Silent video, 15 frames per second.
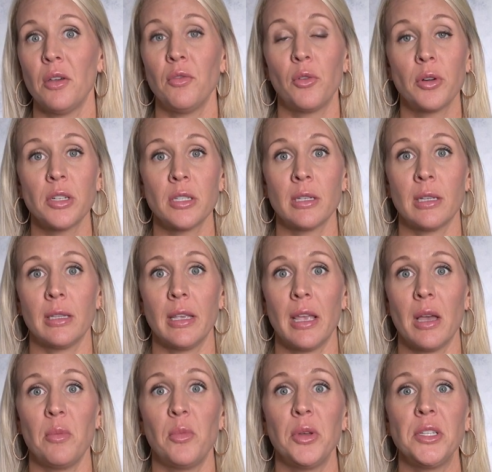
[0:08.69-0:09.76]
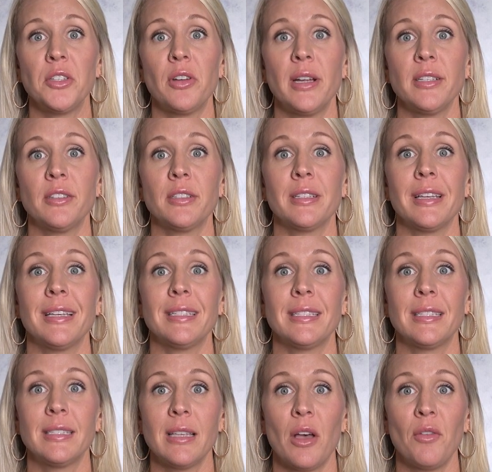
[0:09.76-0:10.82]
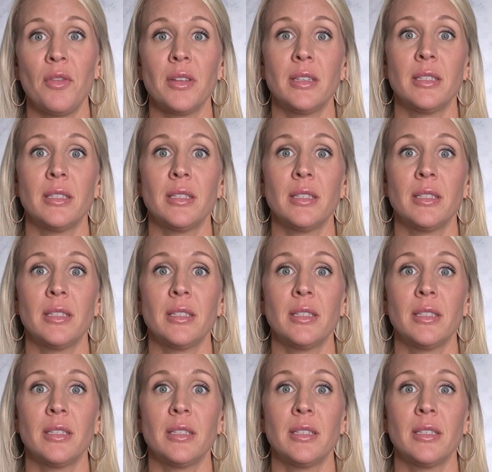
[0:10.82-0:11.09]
Fortunately, a moisturizer itself